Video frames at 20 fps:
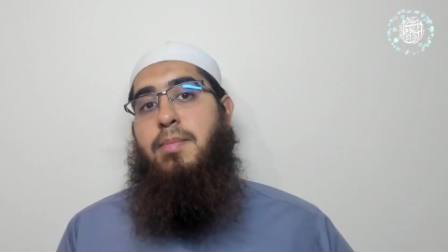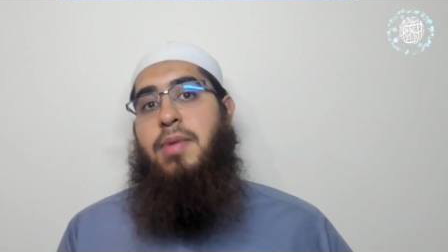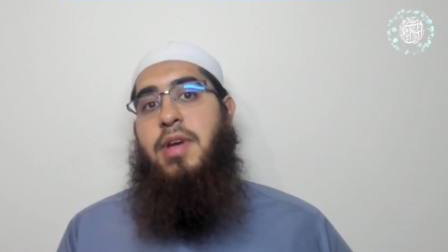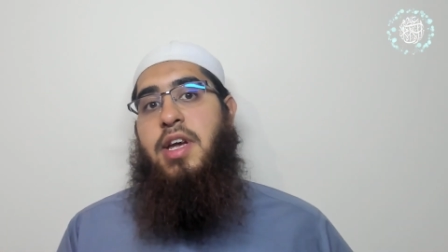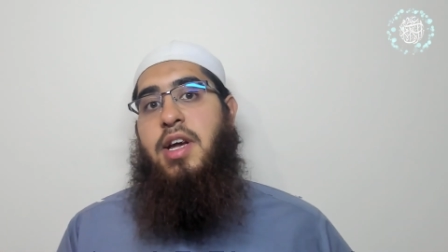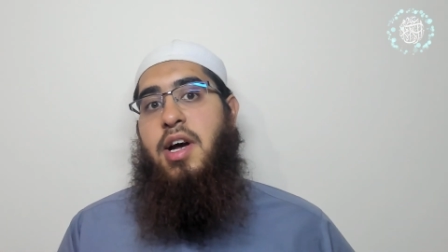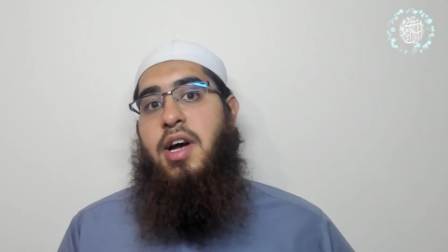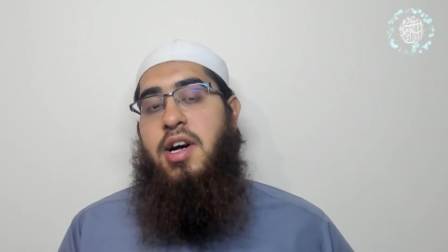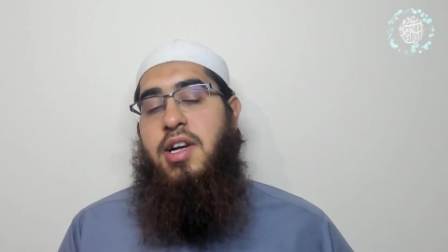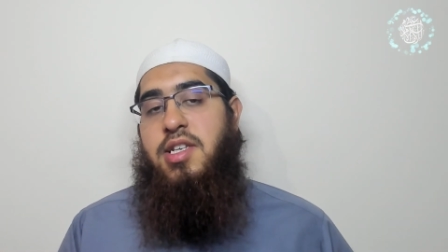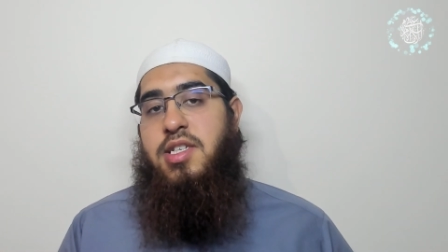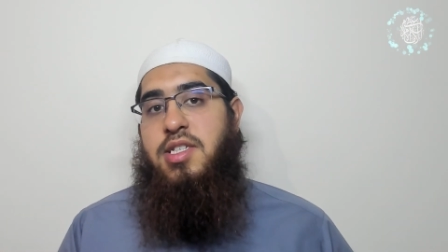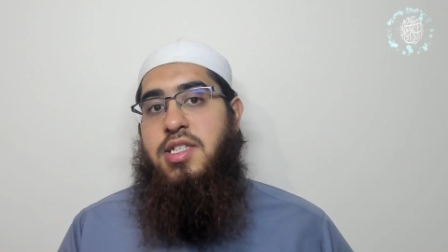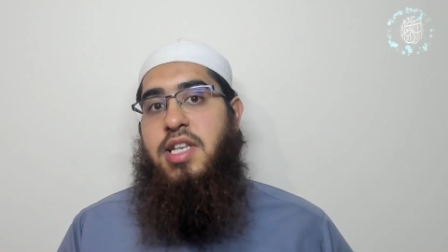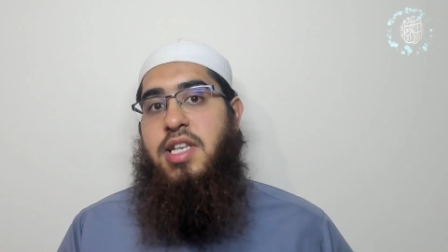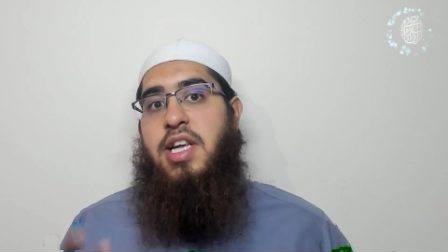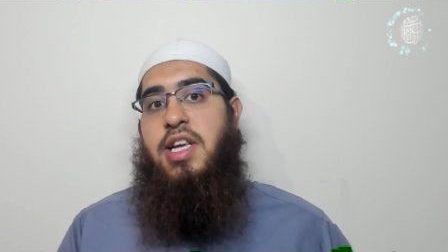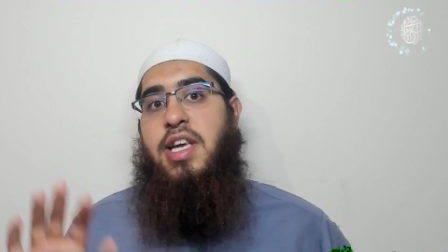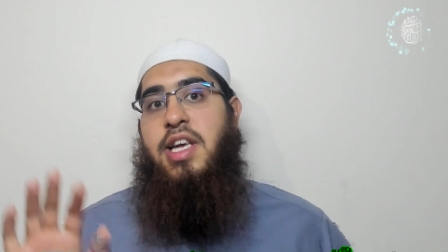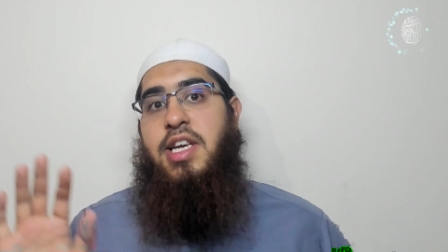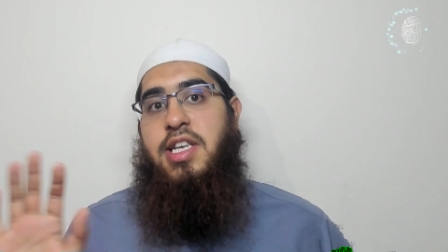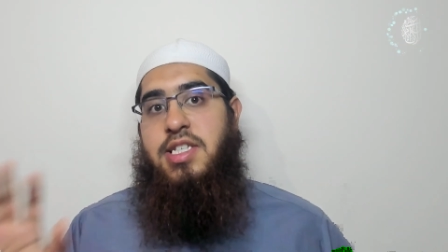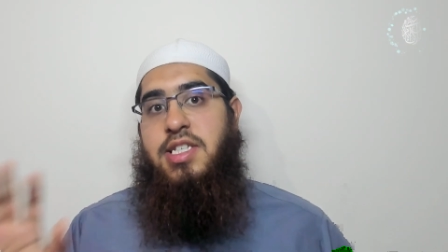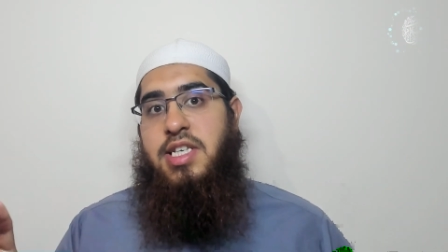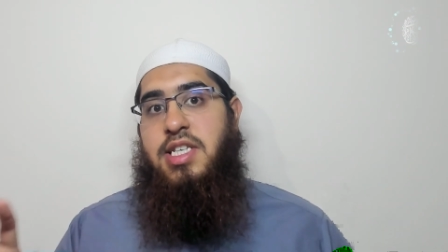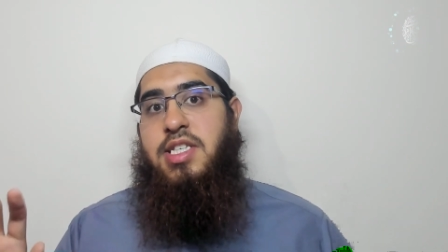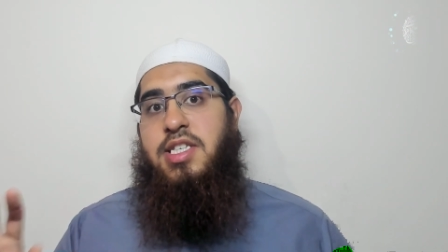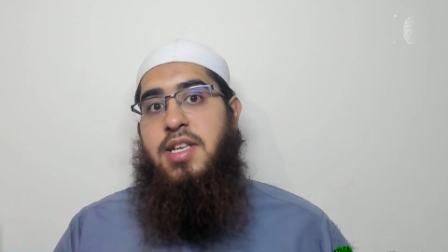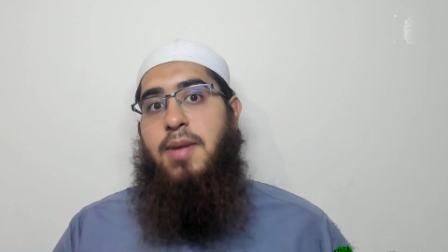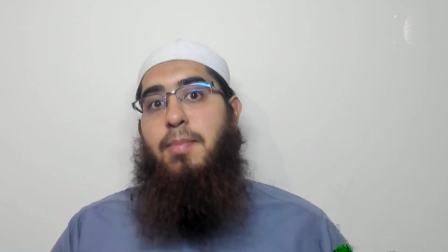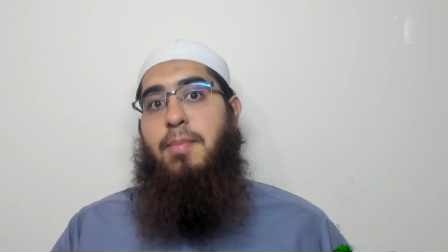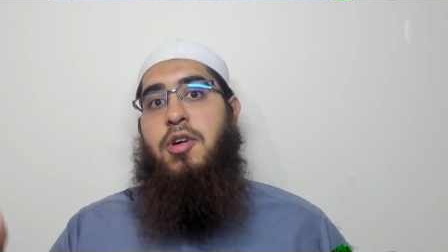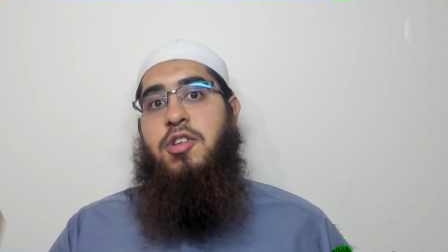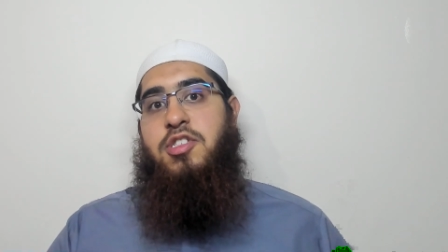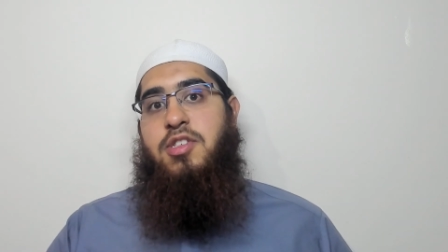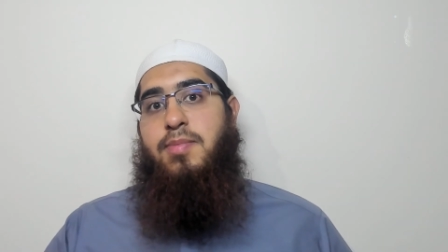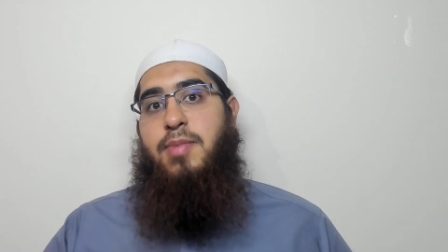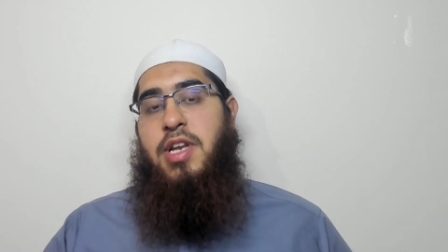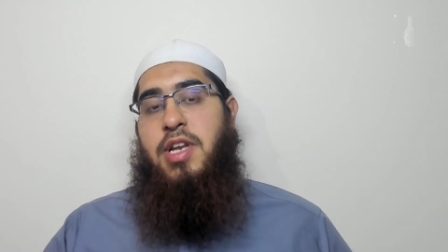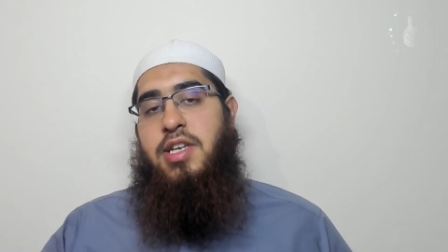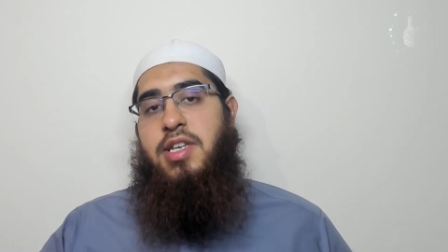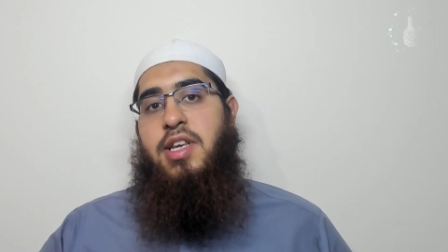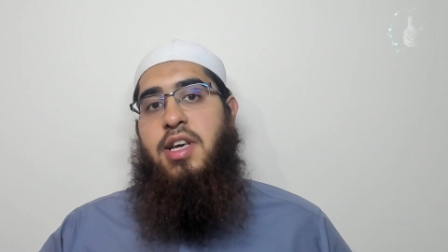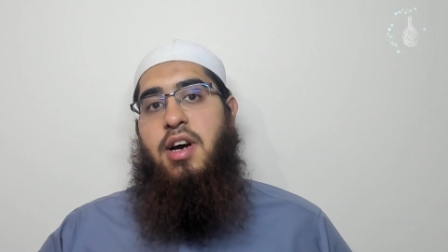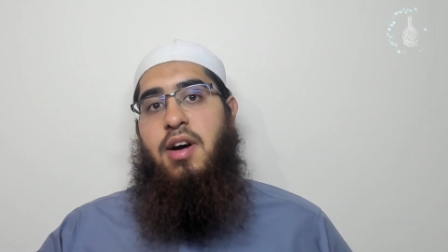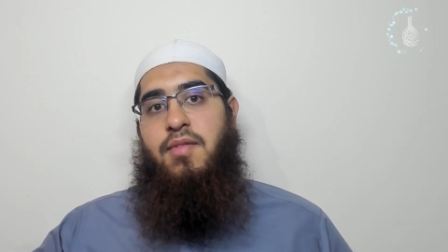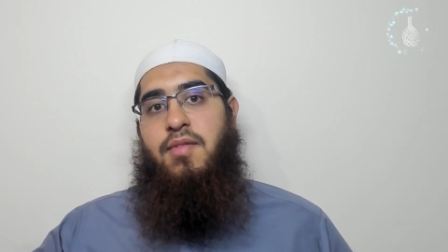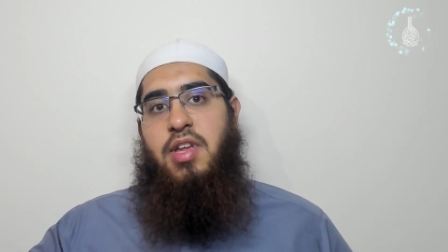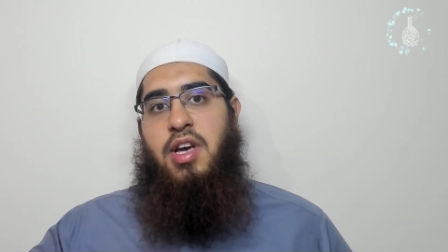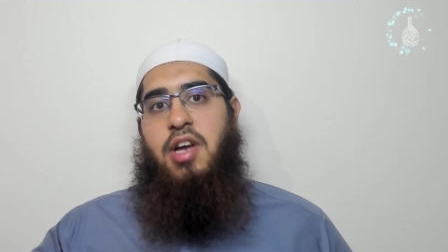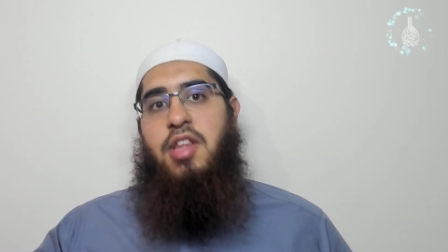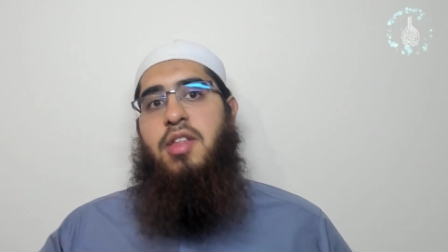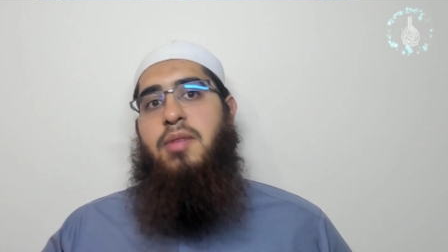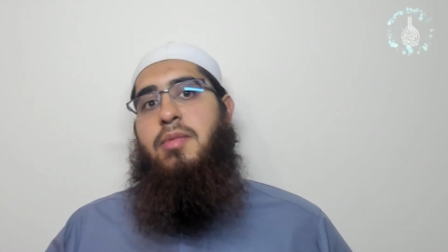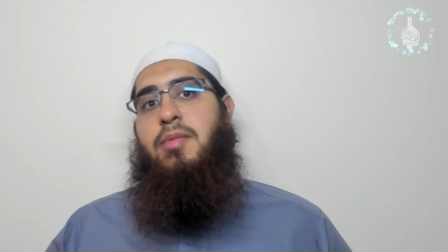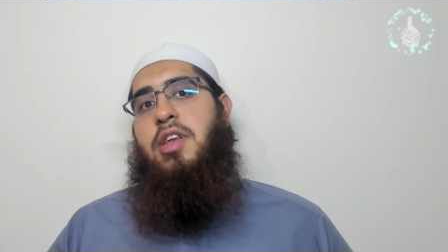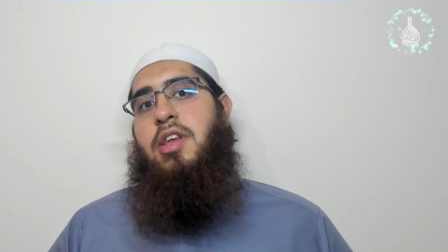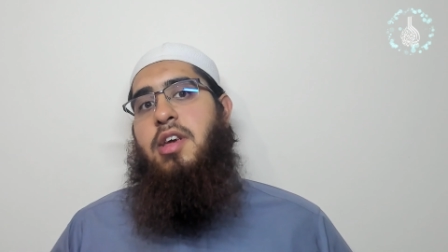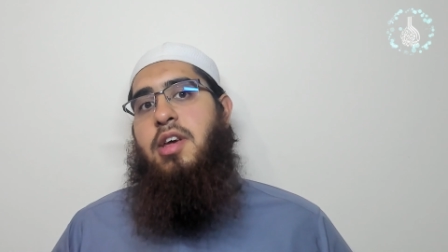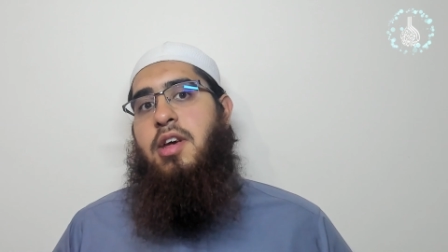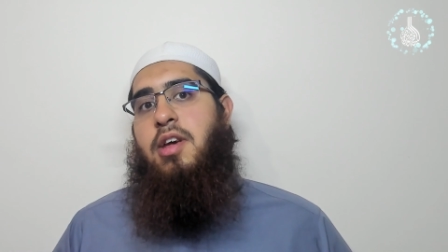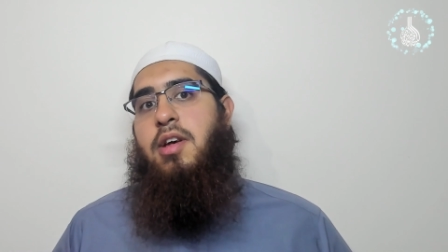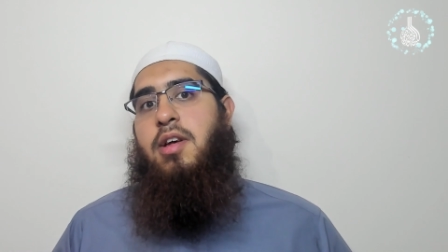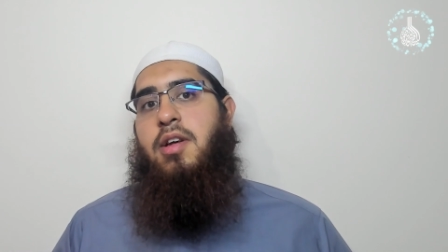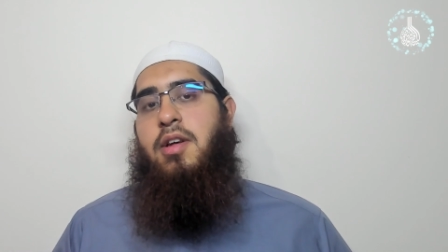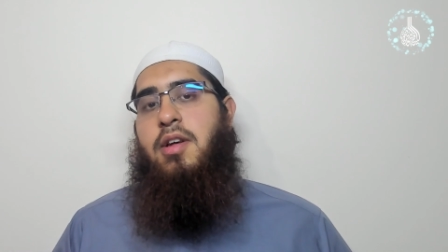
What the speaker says: because there exists the possibility of the other meaning.